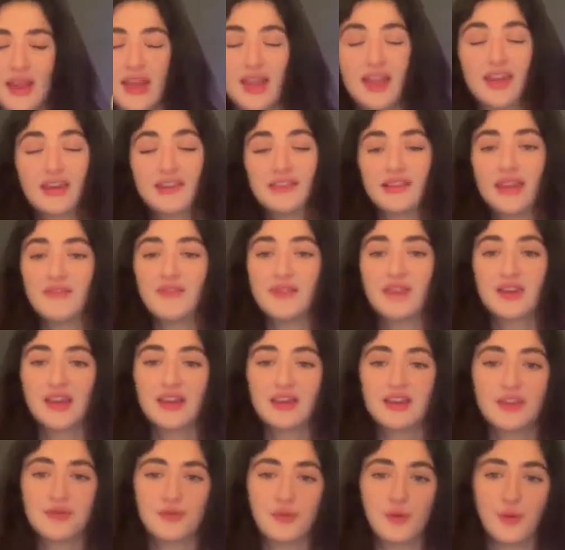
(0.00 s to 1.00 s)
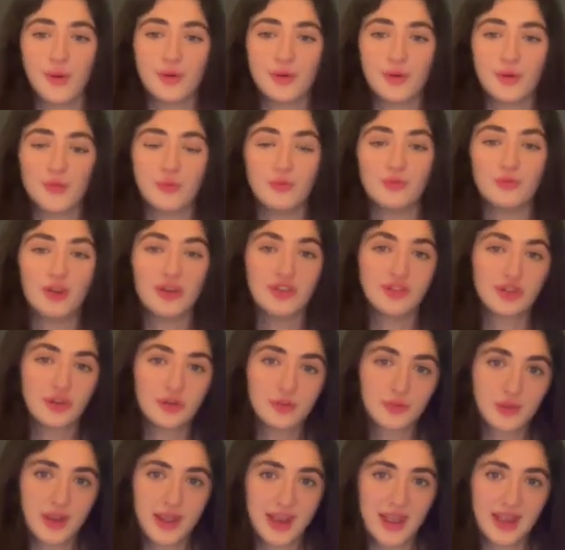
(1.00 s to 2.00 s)
In 1194,
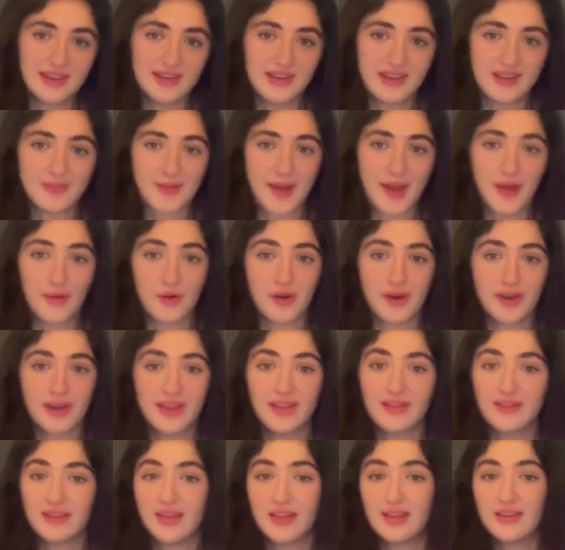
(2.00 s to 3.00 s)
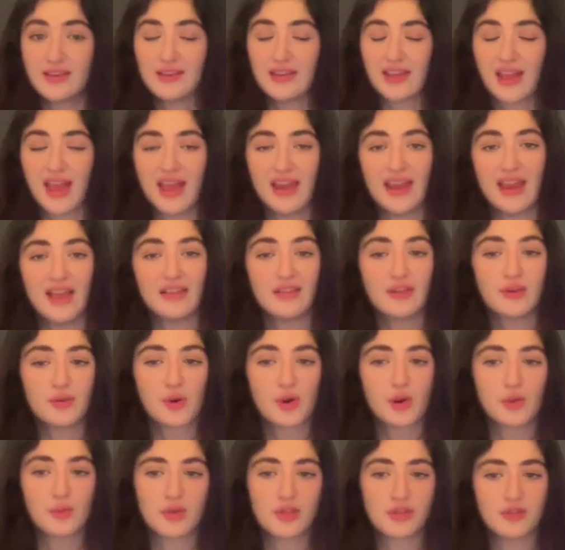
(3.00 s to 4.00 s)
Richard regained his power in England, and
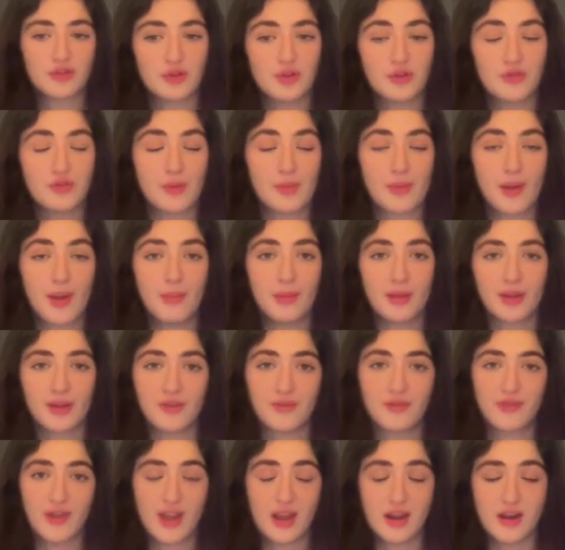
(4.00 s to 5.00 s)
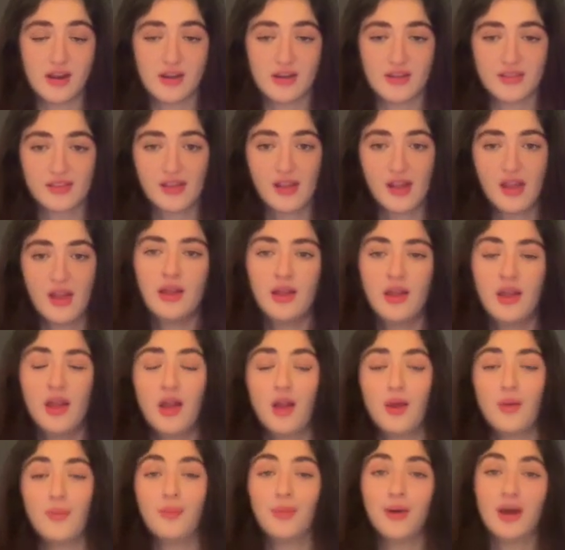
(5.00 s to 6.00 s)
Eleanor withdrew from public affairs.
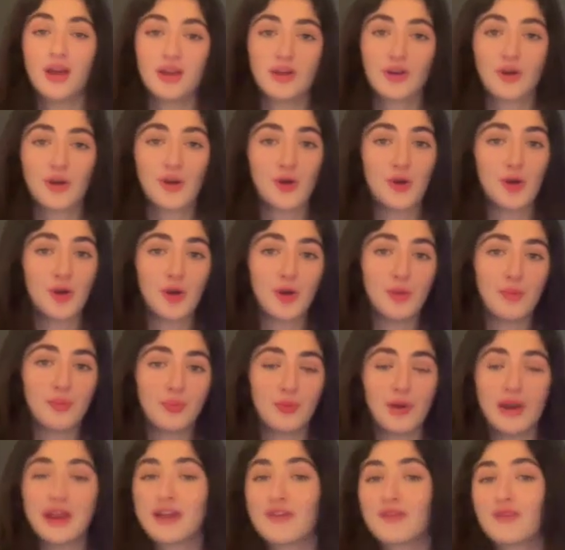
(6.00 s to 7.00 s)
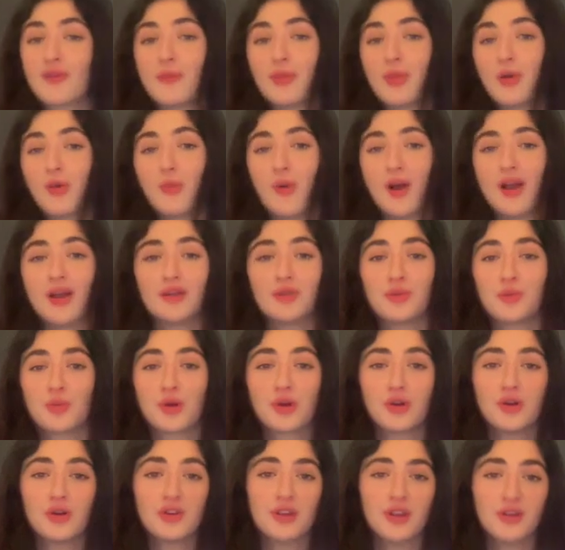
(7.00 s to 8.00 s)
But her break from the wild
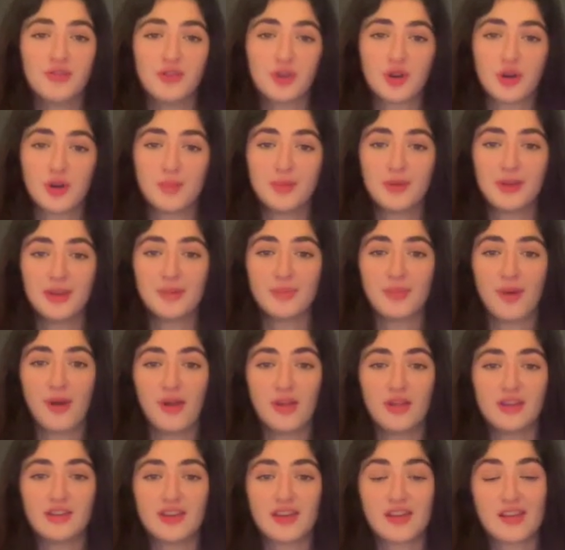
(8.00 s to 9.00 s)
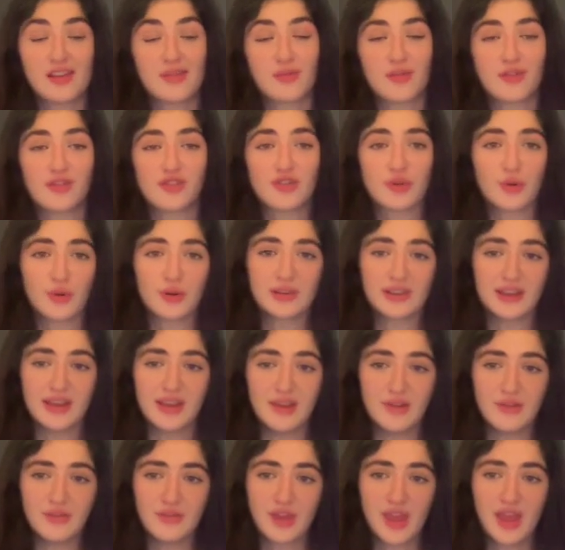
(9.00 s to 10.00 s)
world of European politics was
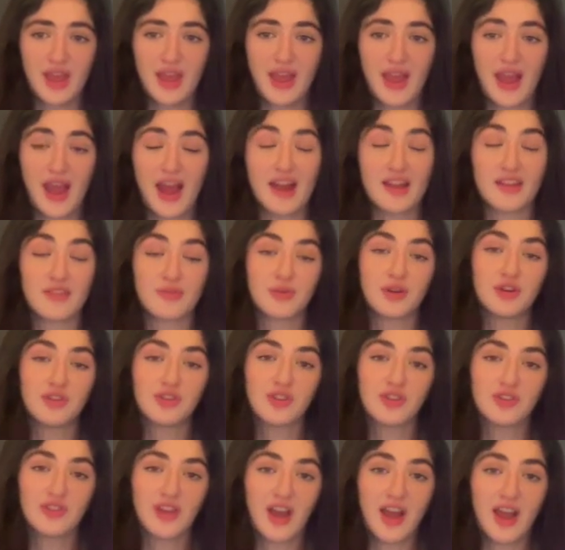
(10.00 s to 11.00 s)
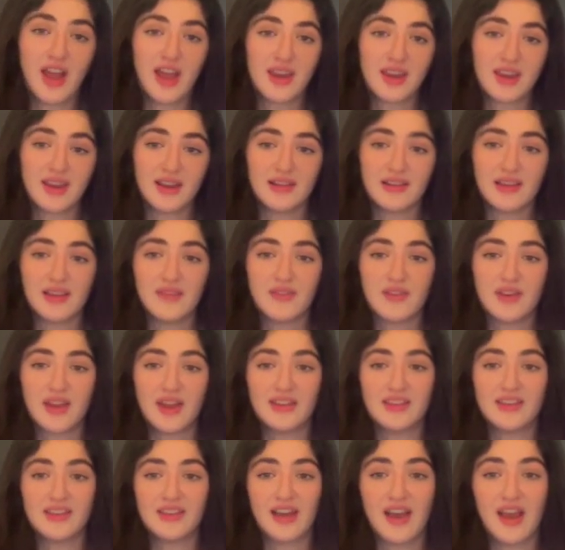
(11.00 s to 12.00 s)
short-lived, as Richard died in
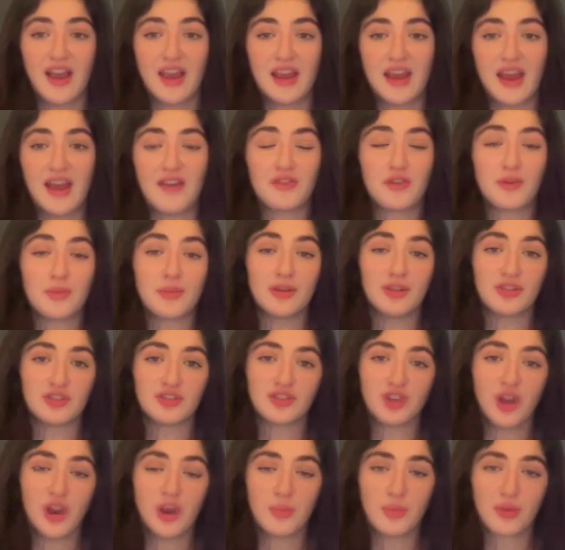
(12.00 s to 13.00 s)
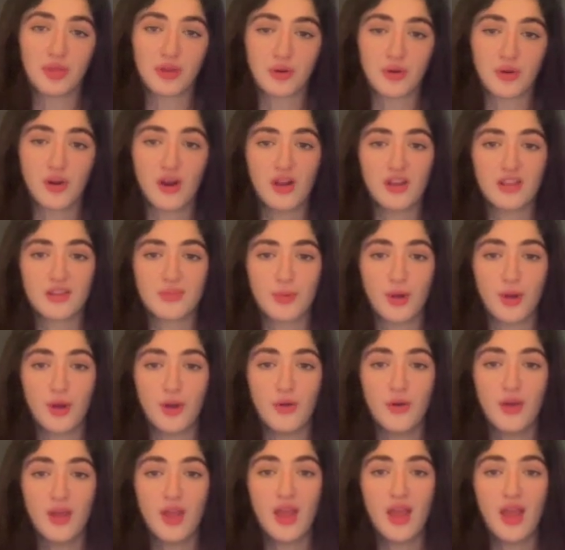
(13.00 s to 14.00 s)
1199 after being shot with a
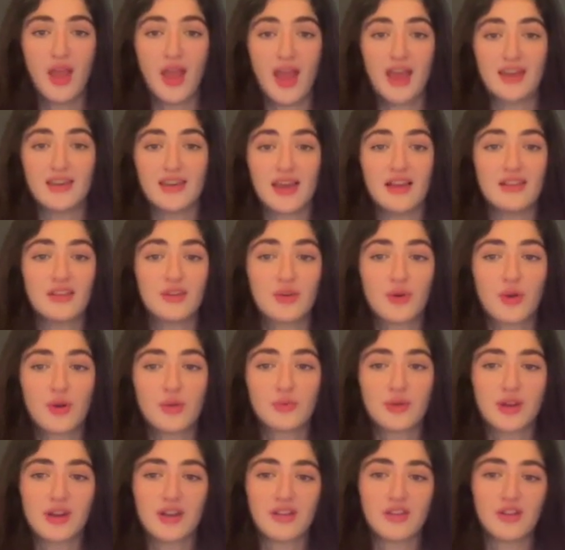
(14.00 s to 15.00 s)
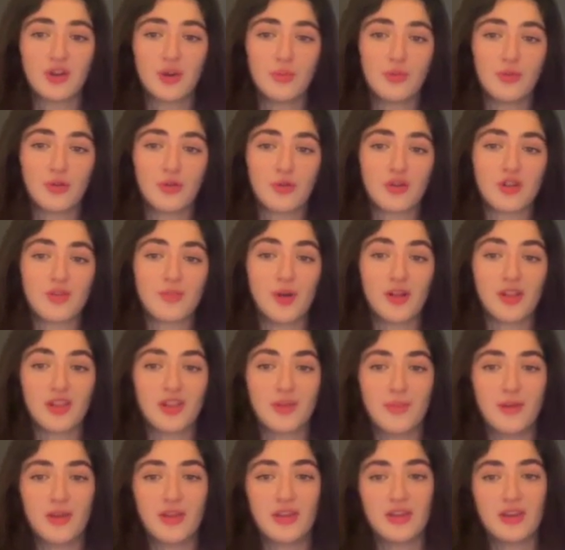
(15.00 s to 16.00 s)
crossbow, and Eleanor reassumed the
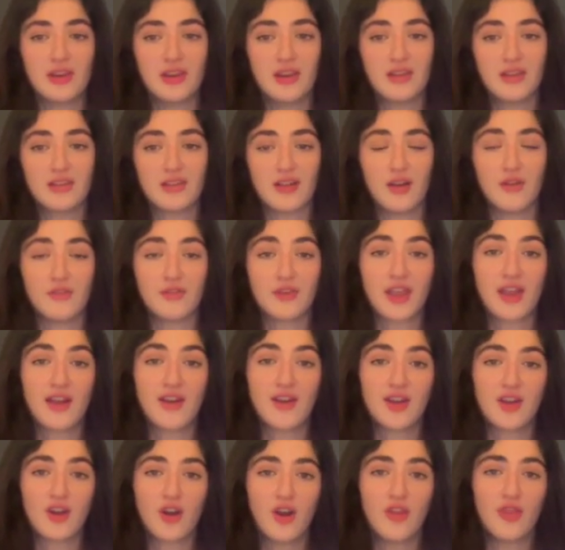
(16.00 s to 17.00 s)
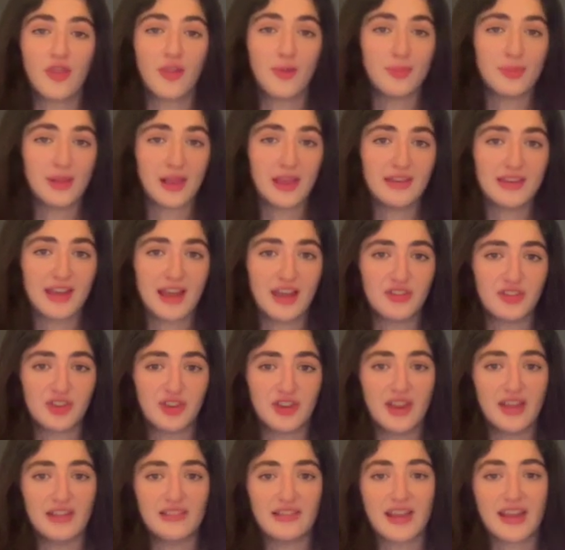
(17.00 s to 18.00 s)
responsibilities of carrying on the
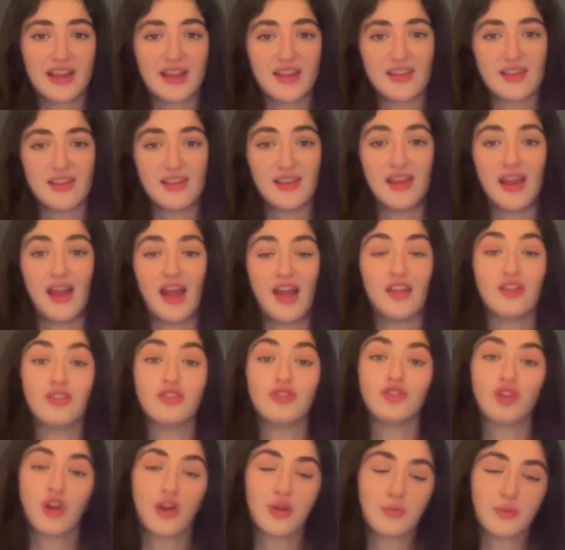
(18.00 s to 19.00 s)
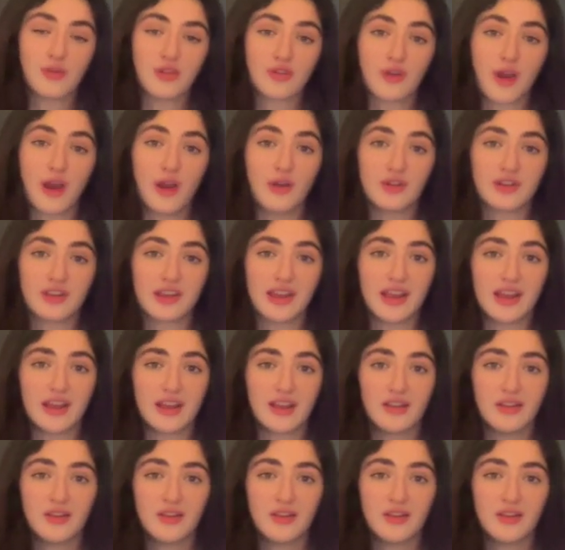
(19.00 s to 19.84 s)
Plantagenet legacy as John was crowned king.